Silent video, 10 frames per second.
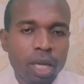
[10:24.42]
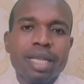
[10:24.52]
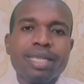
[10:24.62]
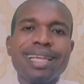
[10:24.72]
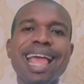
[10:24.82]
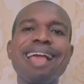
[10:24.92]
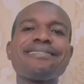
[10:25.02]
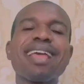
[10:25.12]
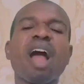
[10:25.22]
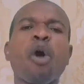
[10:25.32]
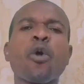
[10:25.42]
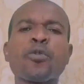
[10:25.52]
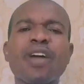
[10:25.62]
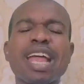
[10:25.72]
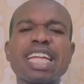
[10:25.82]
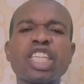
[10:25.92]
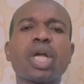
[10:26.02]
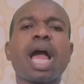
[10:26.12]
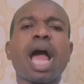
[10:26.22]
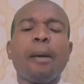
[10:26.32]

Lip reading: The area of financial